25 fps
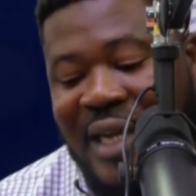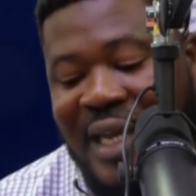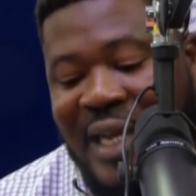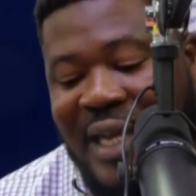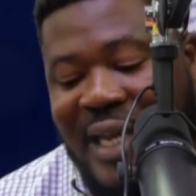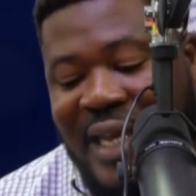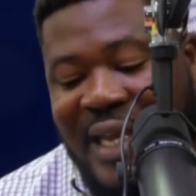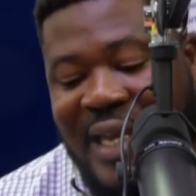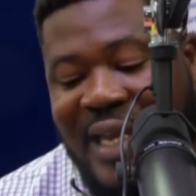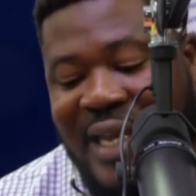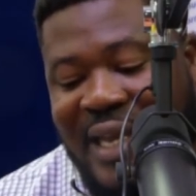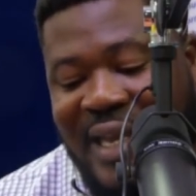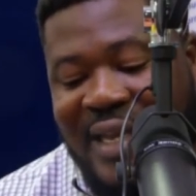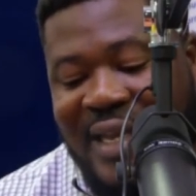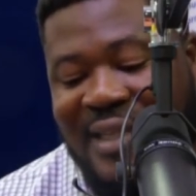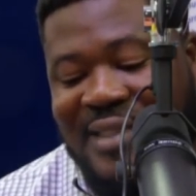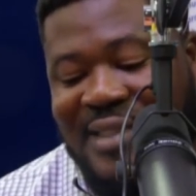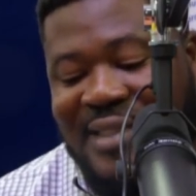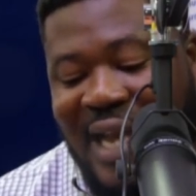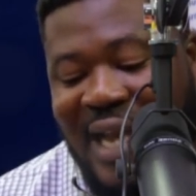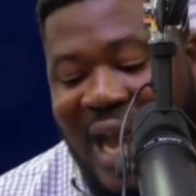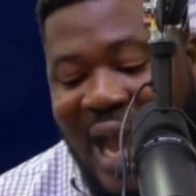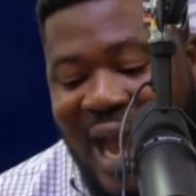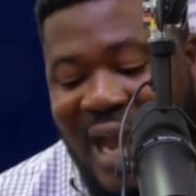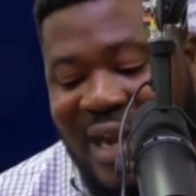he is
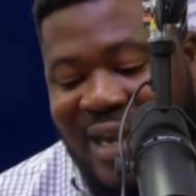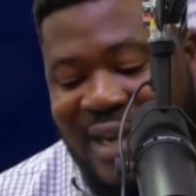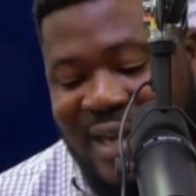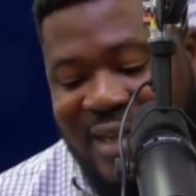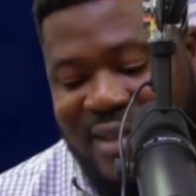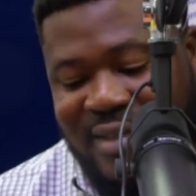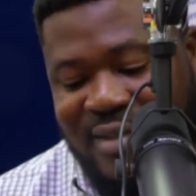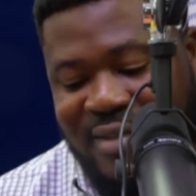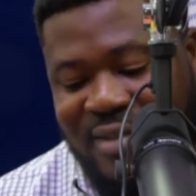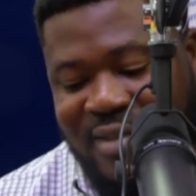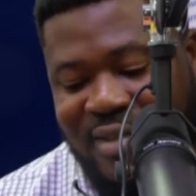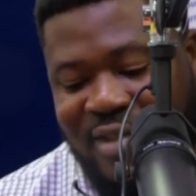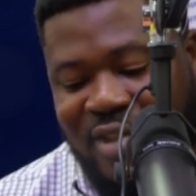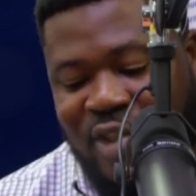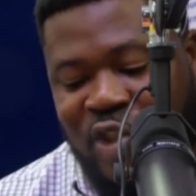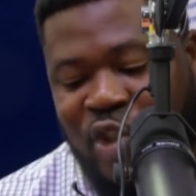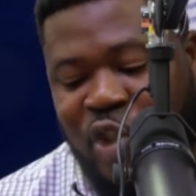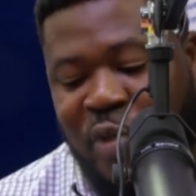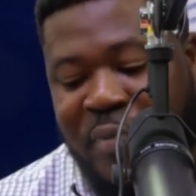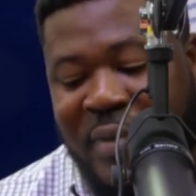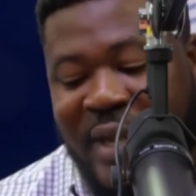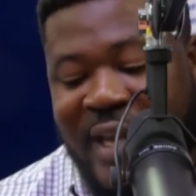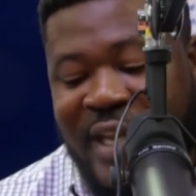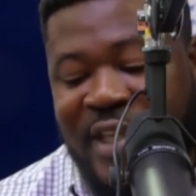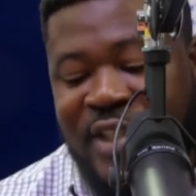honored
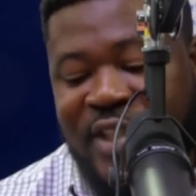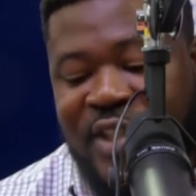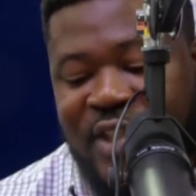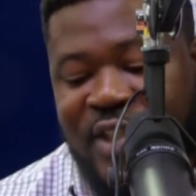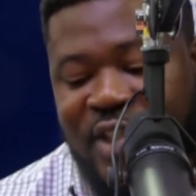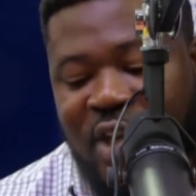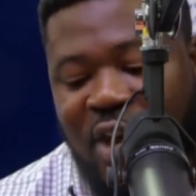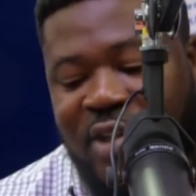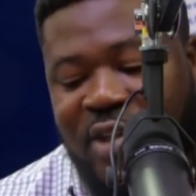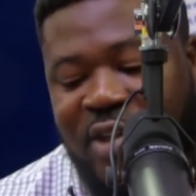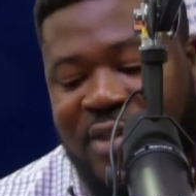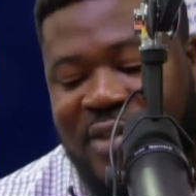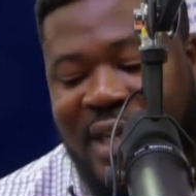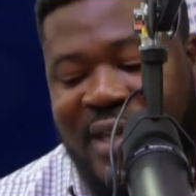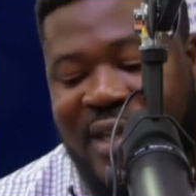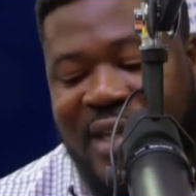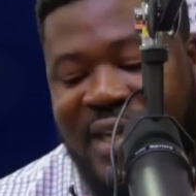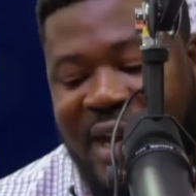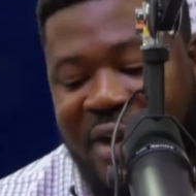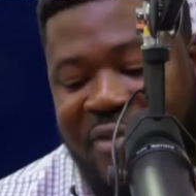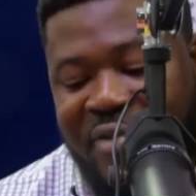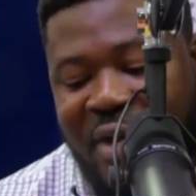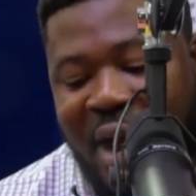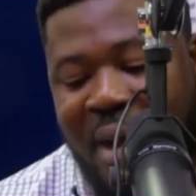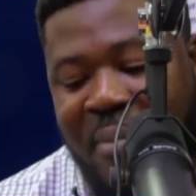to be insulted in
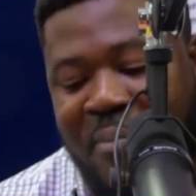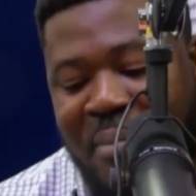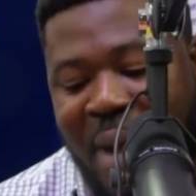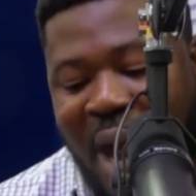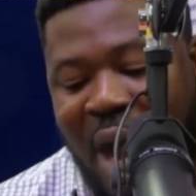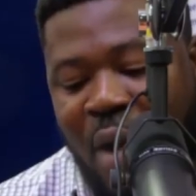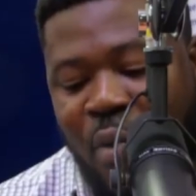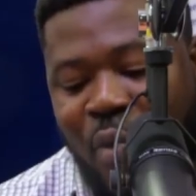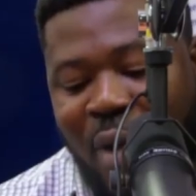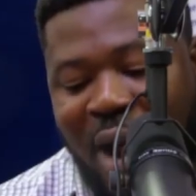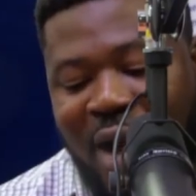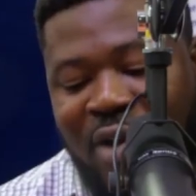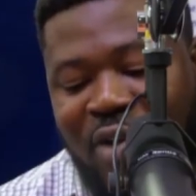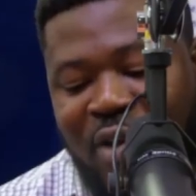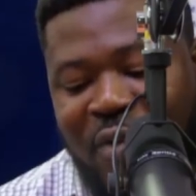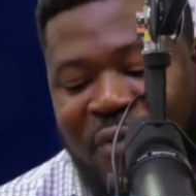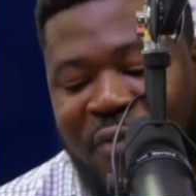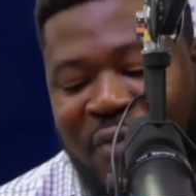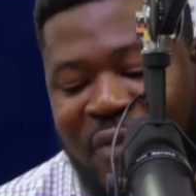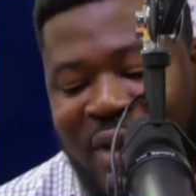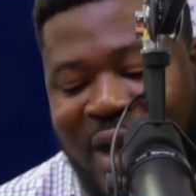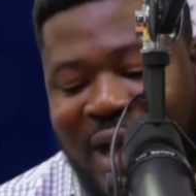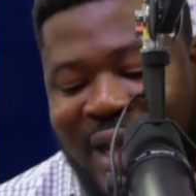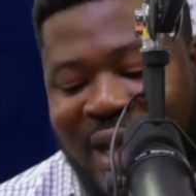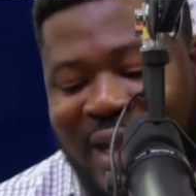a rap by one
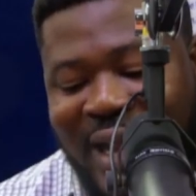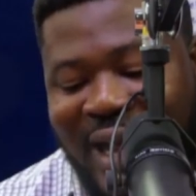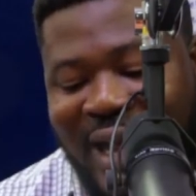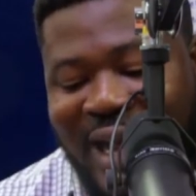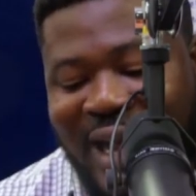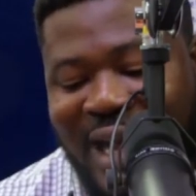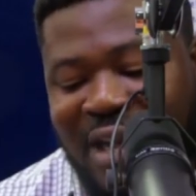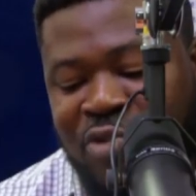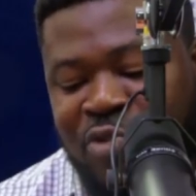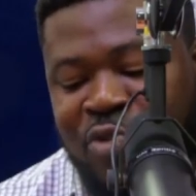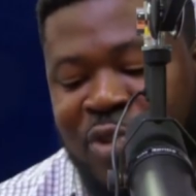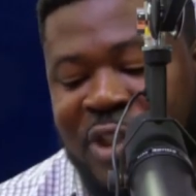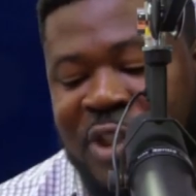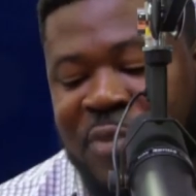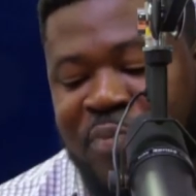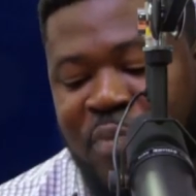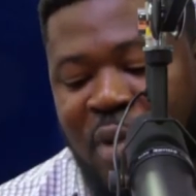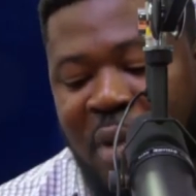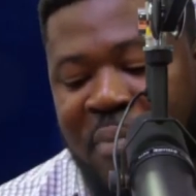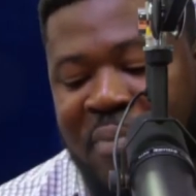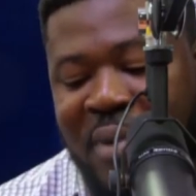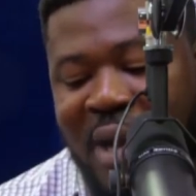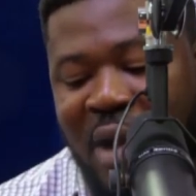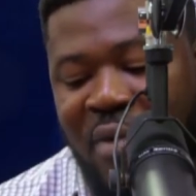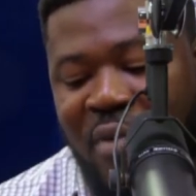of the country's
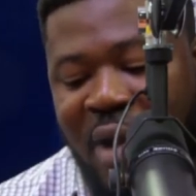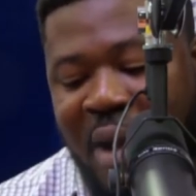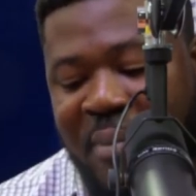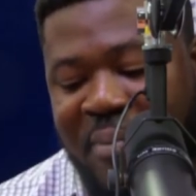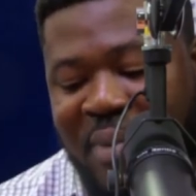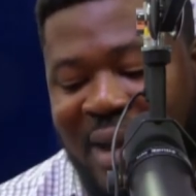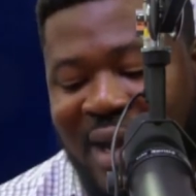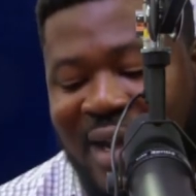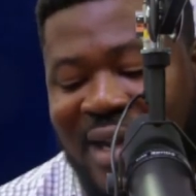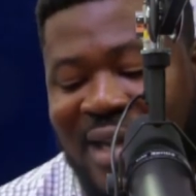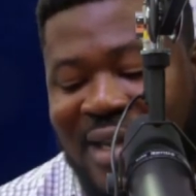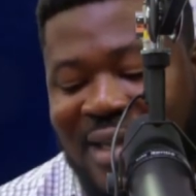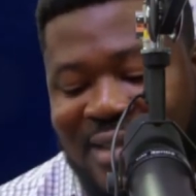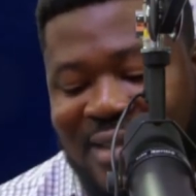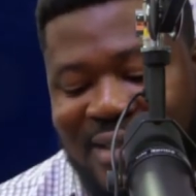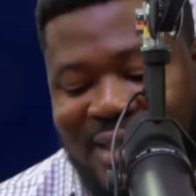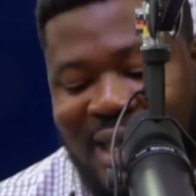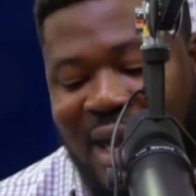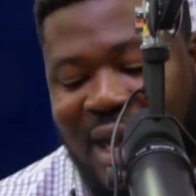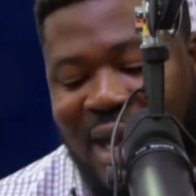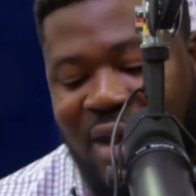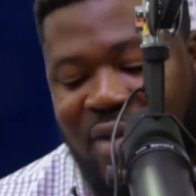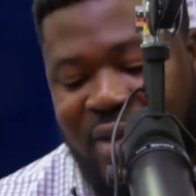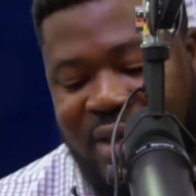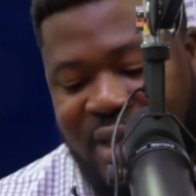popular rapper,
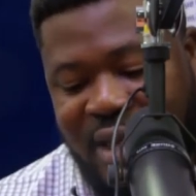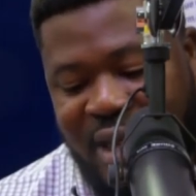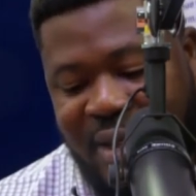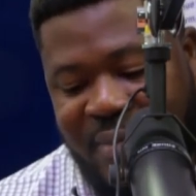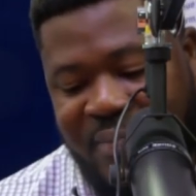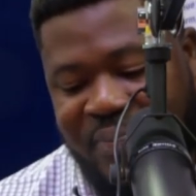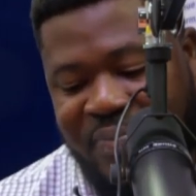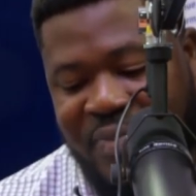Sarkodie.